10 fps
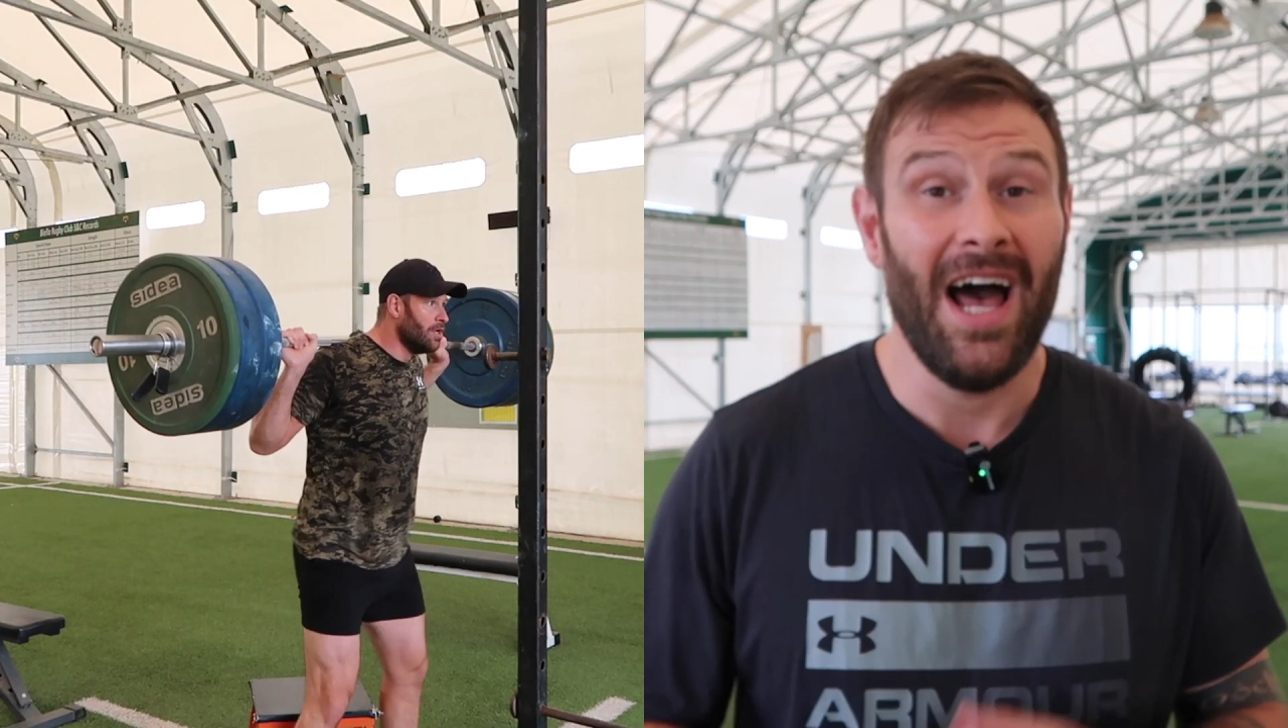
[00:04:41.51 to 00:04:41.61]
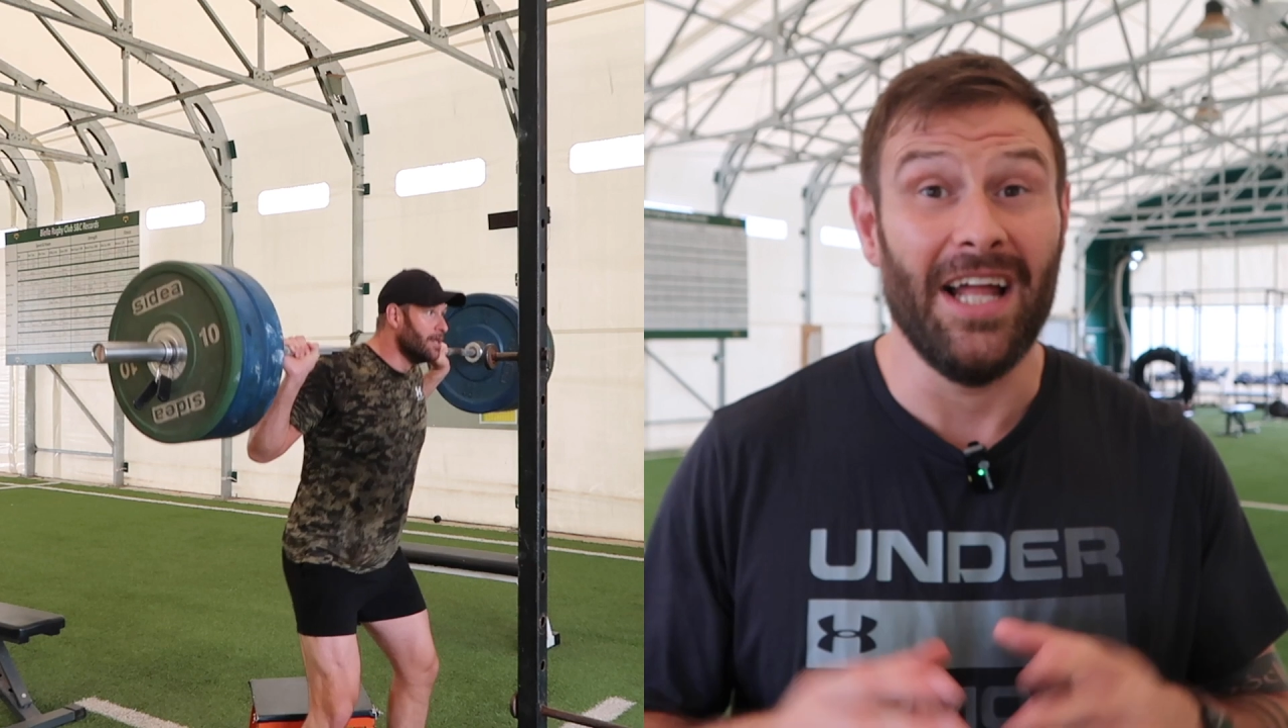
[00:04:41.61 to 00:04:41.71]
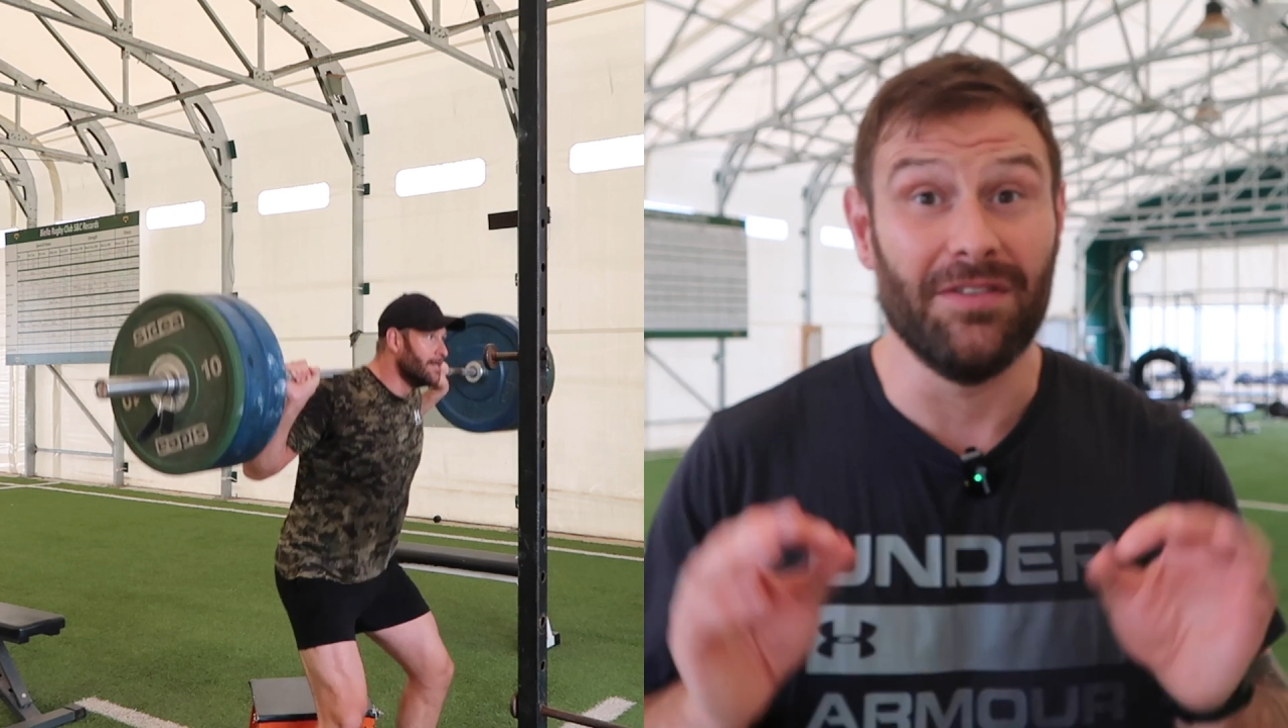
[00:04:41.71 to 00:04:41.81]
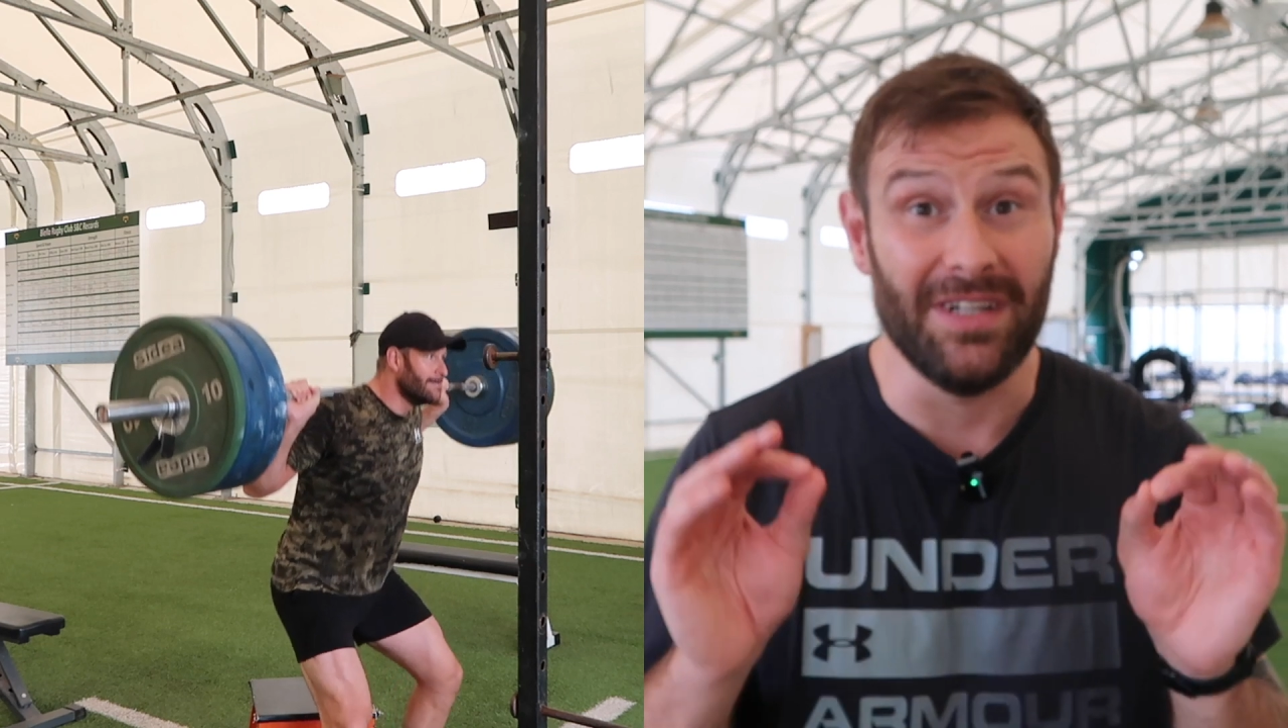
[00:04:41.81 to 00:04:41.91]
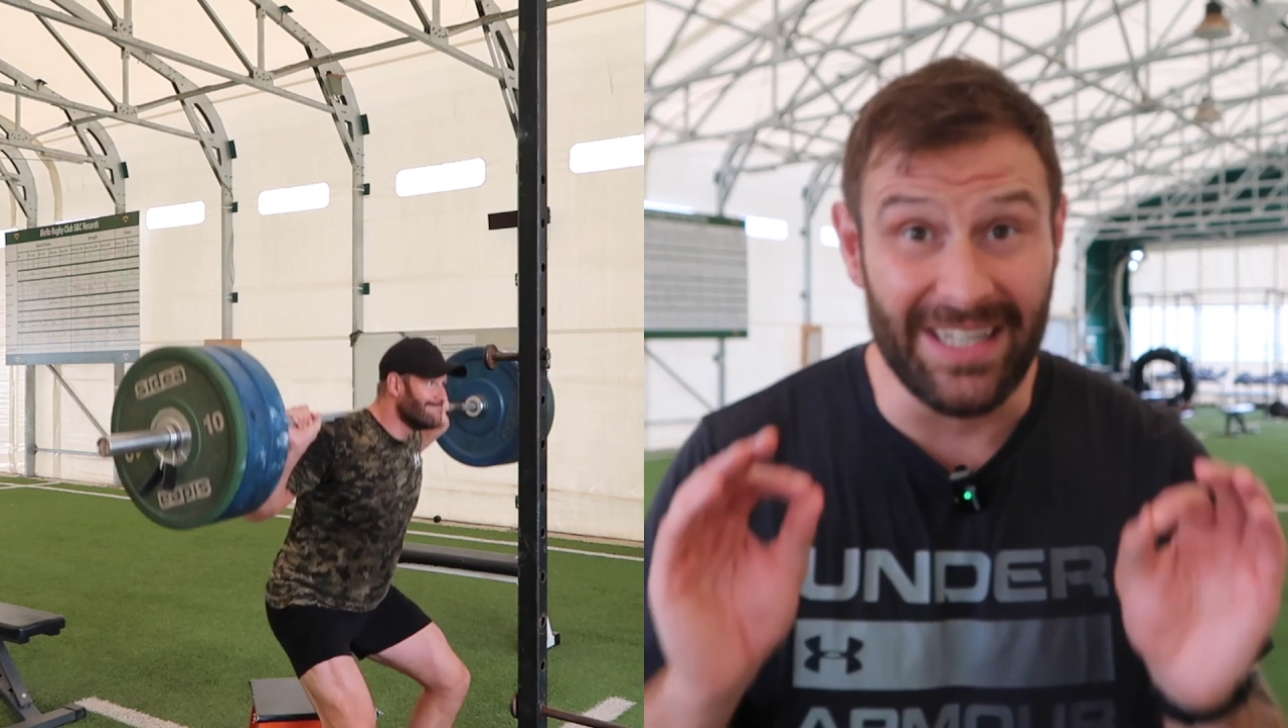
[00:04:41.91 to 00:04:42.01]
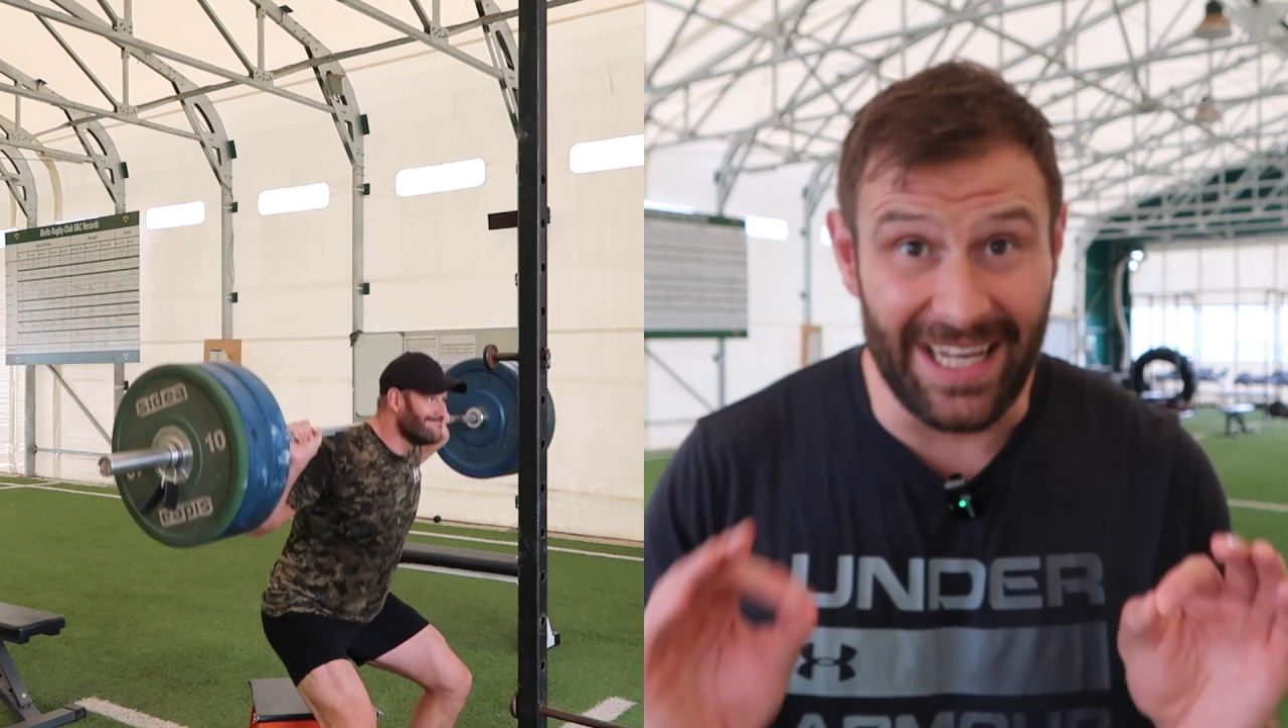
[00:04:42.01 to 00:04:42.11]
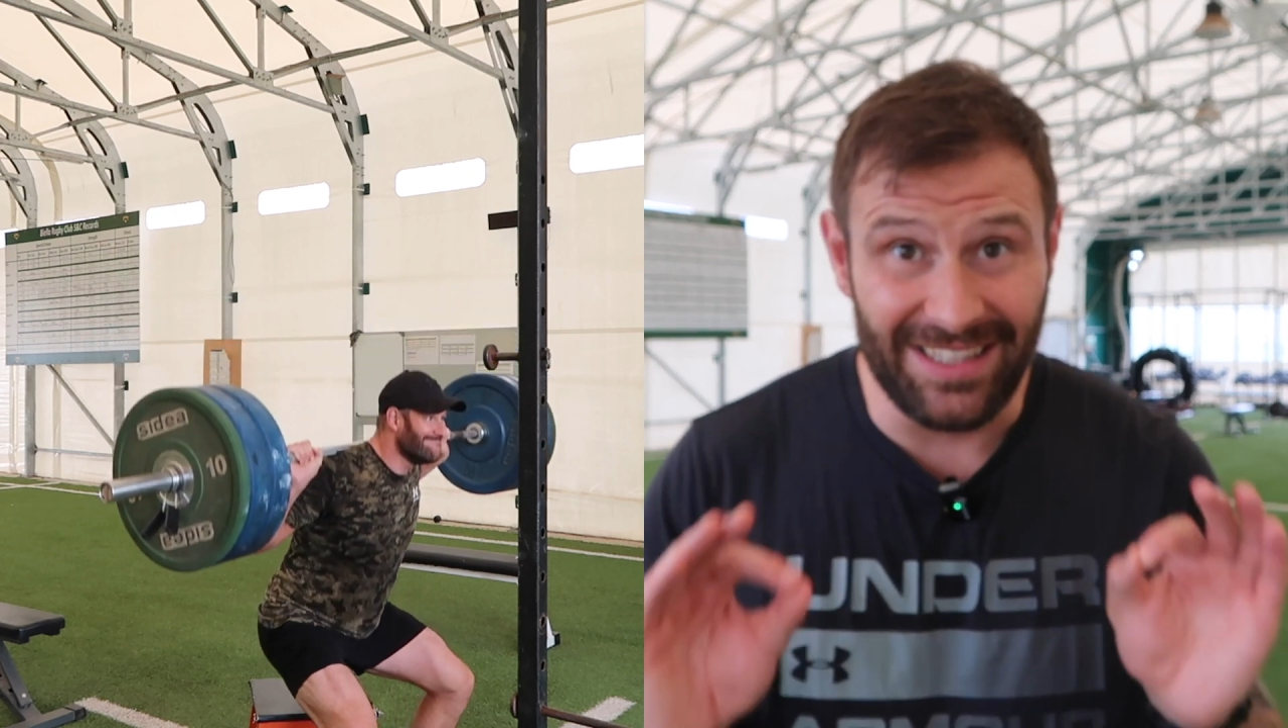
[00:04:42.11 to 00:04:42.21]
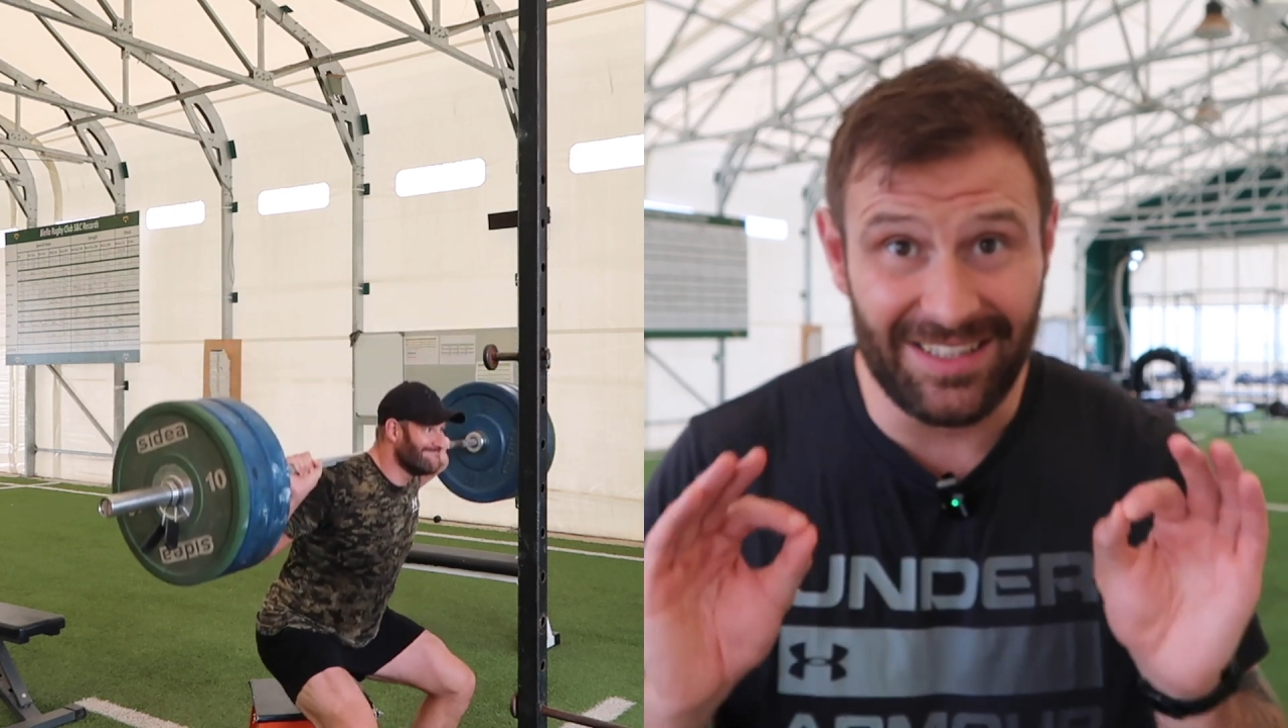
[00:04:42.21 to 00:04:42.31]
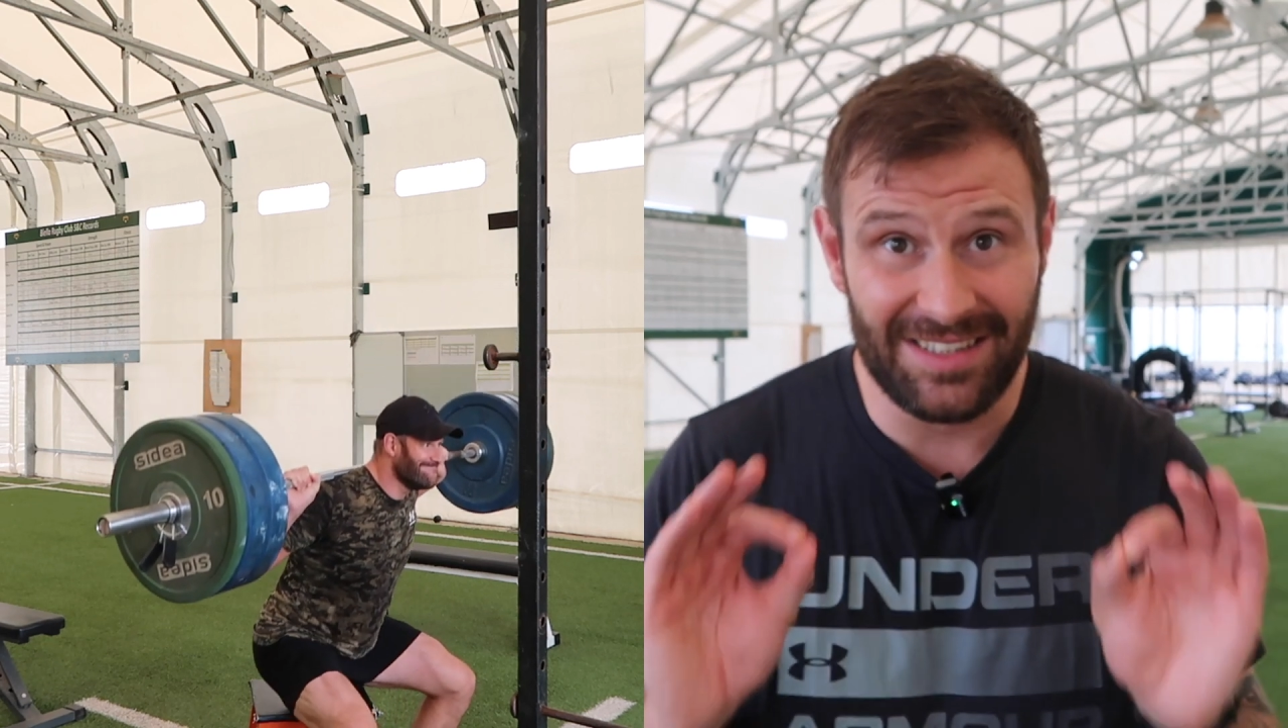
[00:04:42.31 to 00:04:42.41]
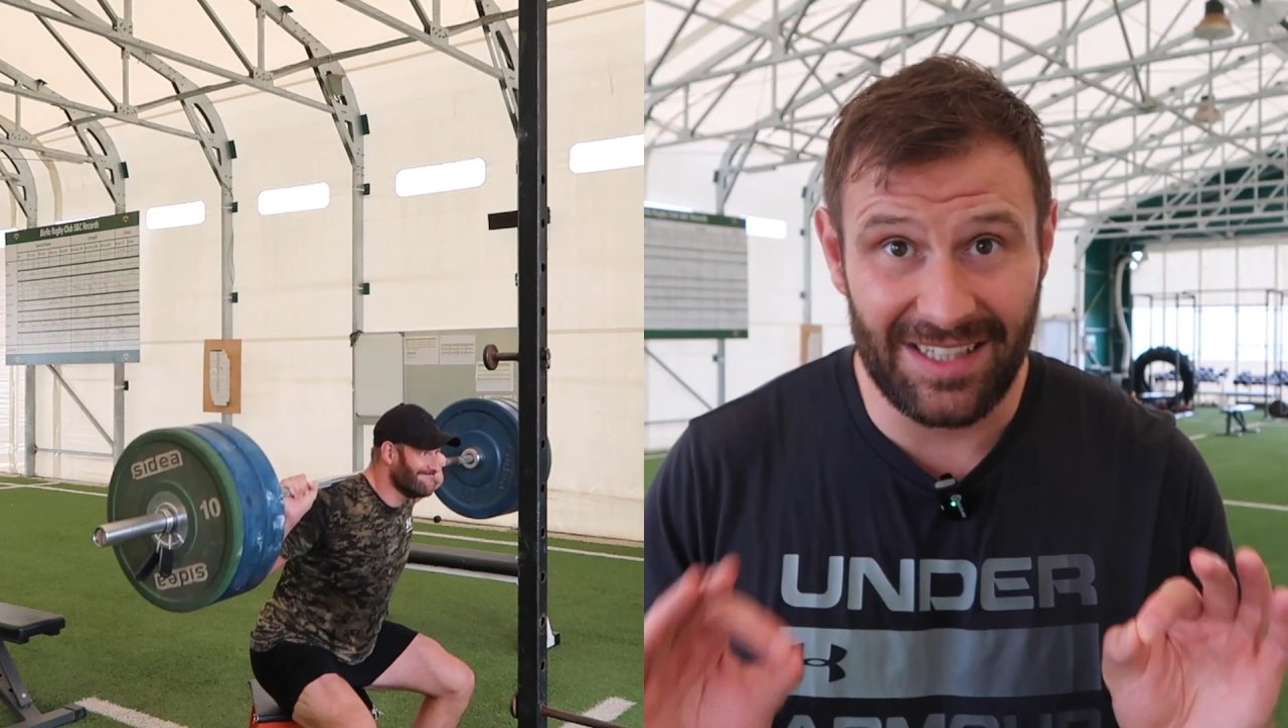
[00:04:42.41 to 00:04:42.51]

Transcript: and you've got 90